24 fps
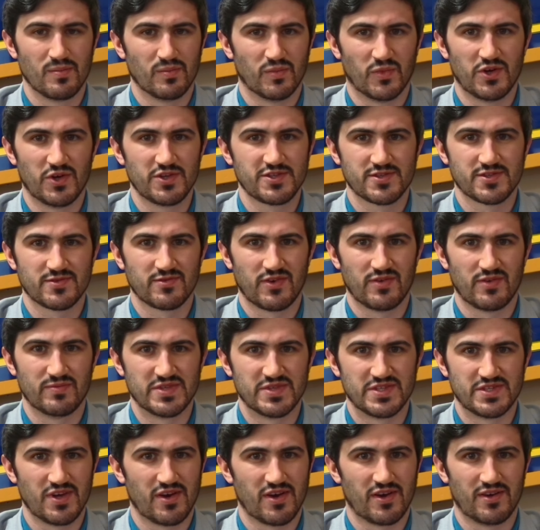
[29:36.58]
most of them
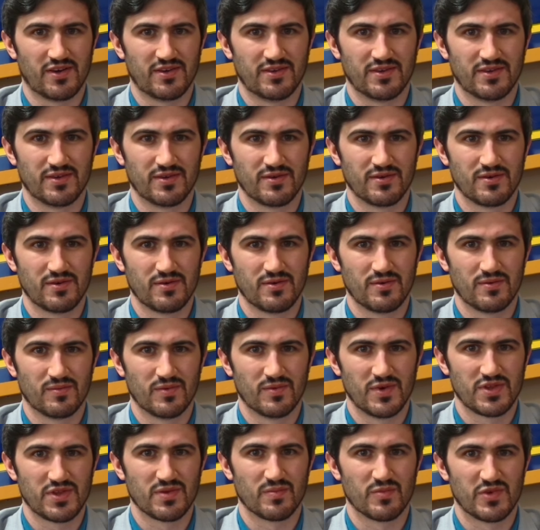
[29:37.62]
is done
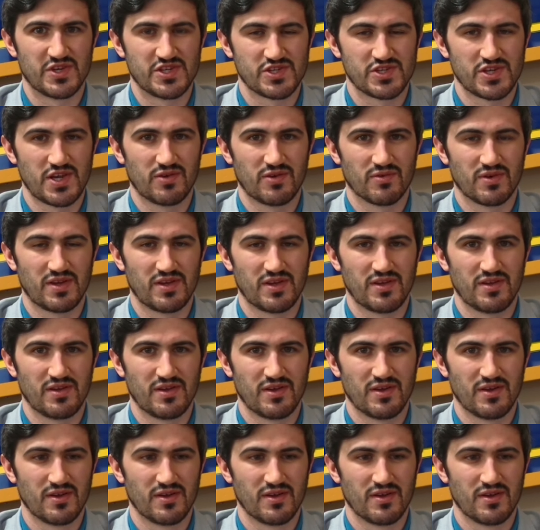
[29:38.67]
with the machinery.